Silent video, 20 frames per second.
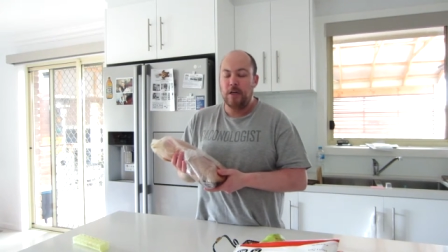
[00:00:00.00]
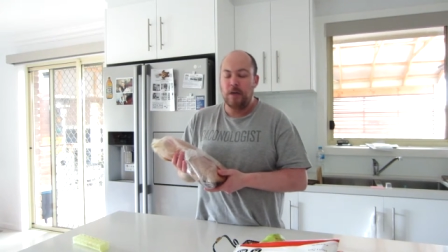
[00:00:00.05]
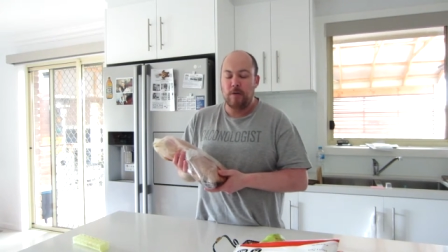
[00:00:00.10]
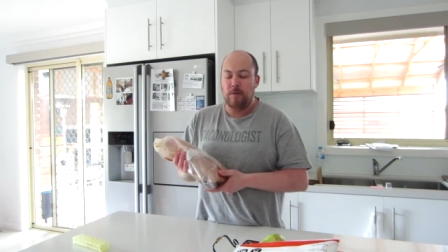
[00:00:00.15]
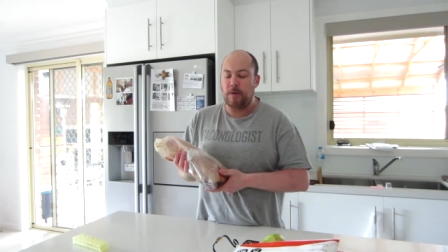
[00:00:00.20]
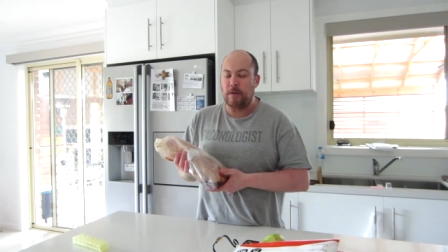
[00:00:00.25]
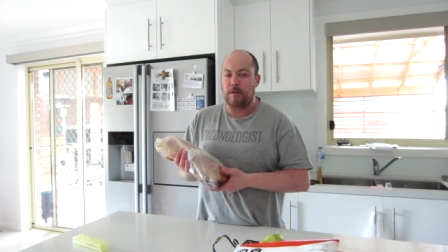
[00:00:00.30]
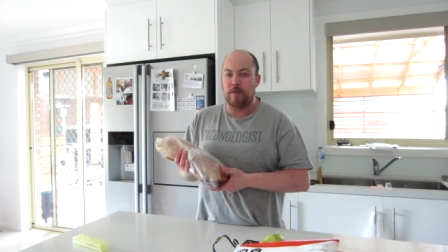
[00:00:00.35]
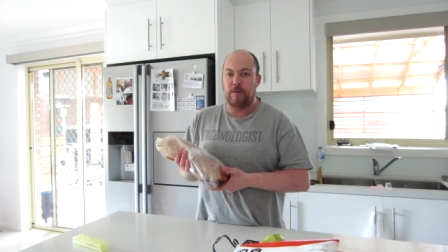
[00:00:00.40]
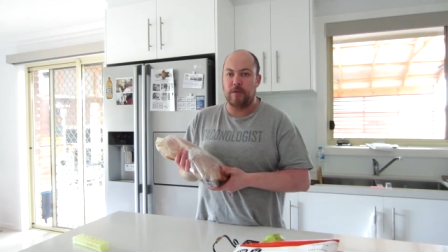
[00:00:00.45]

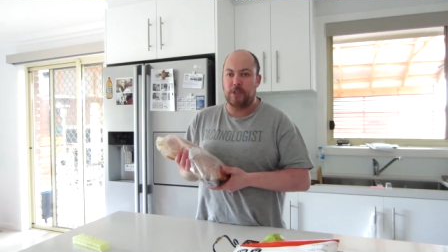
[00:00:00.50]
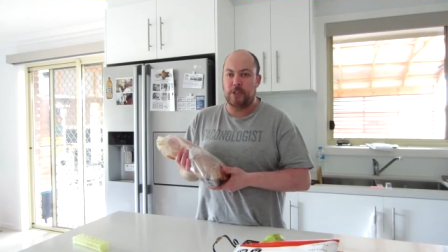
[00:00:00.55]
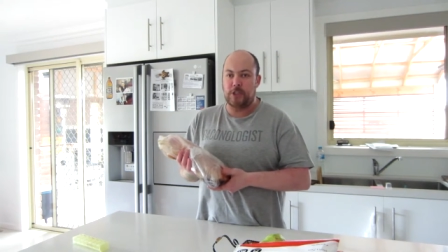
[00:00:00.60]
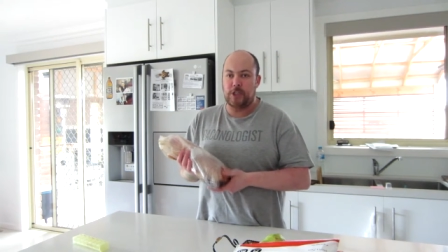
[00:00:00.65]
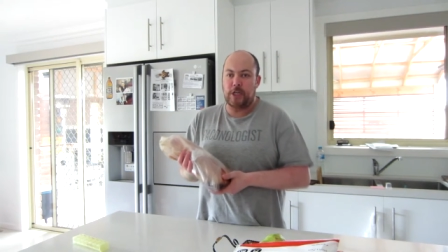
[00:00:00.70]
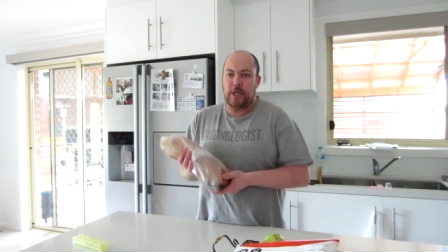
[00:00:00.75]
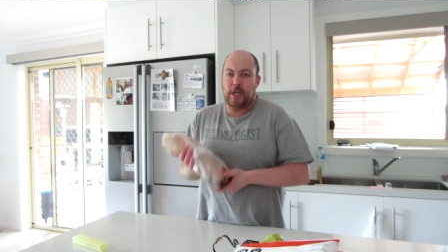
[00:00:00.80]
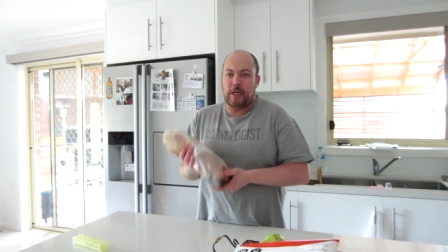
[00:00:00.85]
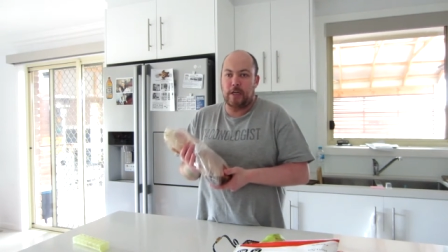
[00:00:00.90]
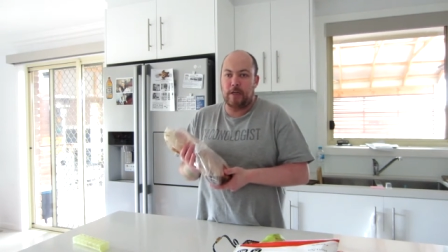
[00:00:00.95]
whether it's
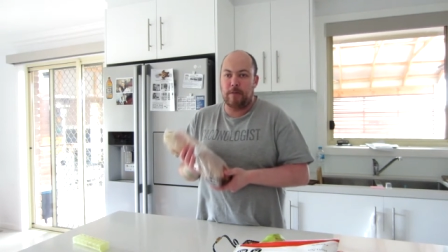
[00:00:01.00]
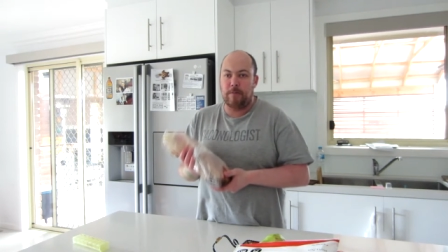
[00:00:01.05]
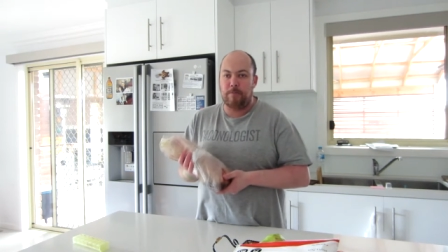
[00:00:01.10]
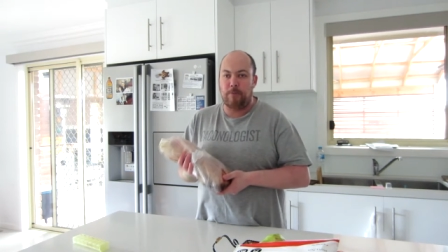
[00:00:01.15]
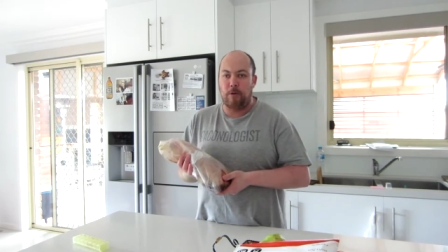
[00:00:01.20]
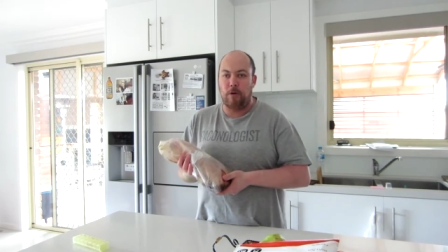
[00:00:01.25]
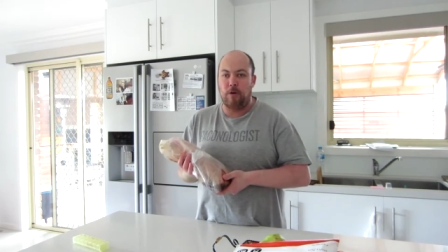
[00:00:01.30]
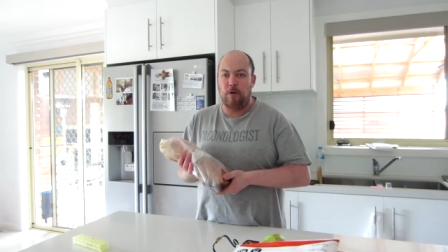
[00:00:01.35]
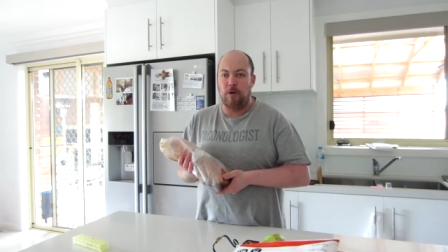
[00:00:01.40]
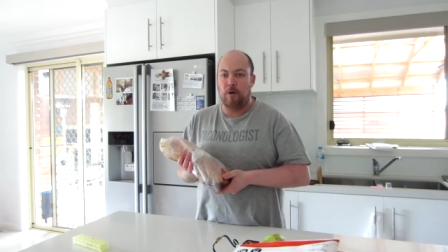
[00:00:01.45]
chicken,
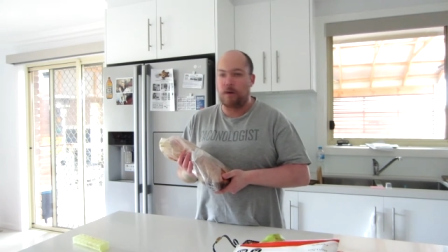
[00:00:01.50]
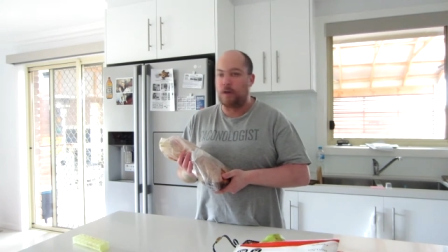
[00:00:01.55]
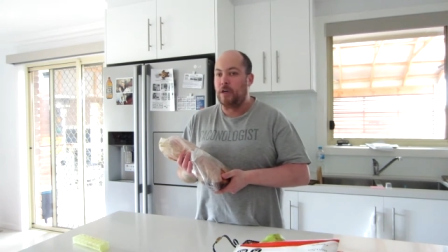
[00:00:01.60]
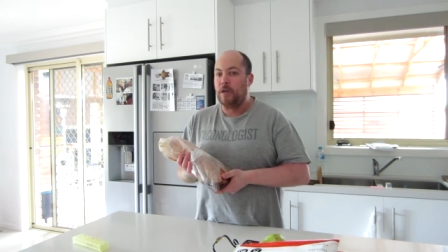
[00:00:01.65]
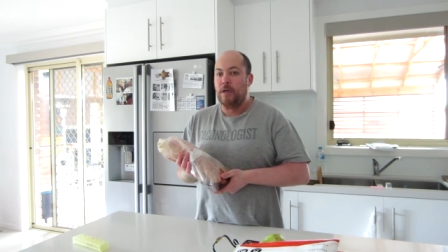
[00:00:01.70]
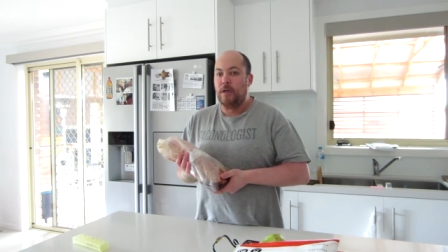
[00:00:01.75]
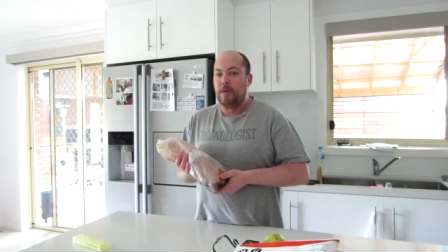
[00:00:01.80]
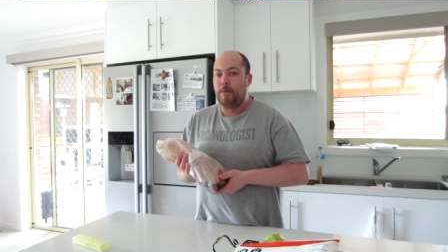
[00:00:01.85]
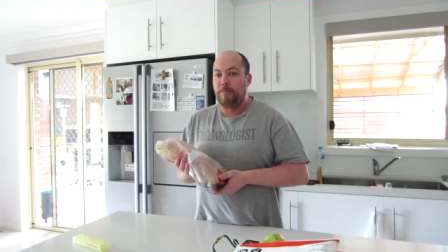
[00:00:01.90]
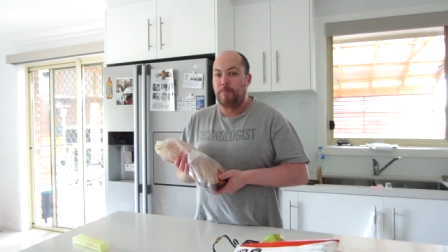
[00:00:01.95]
pork,
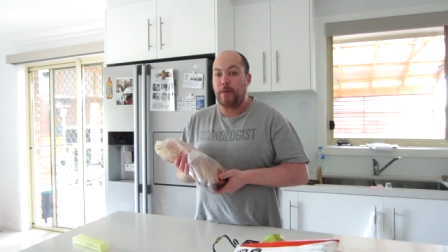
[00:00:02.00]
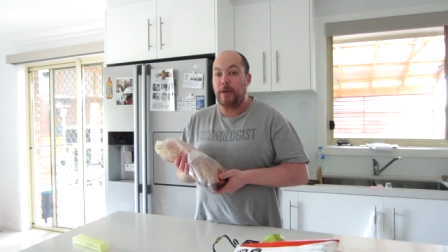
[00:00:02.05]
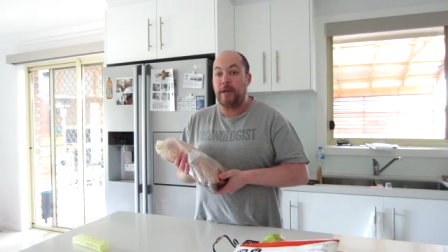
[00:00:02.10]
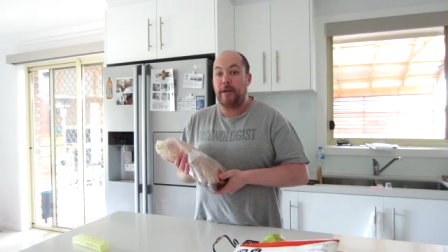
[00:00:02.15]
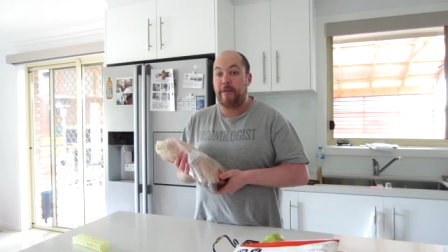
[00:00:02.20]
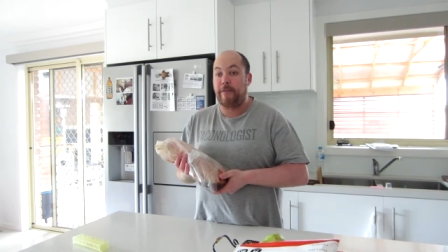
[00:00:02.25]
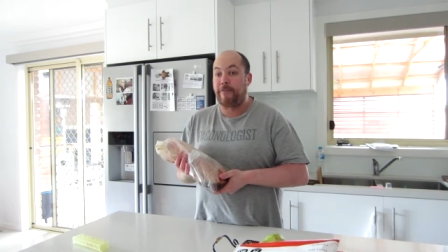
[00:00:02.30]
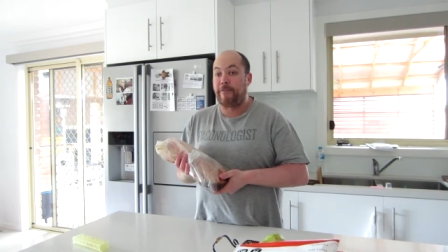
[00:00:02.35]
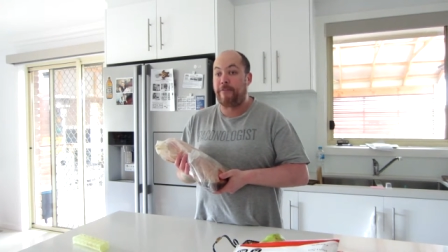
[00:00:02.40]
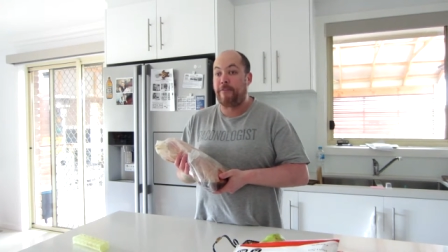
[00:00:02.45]

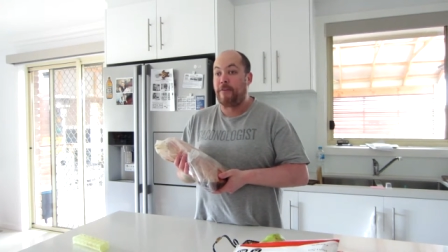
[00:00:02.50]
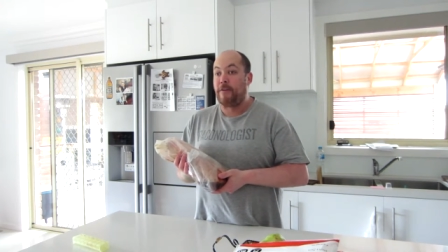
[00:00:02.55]
beef,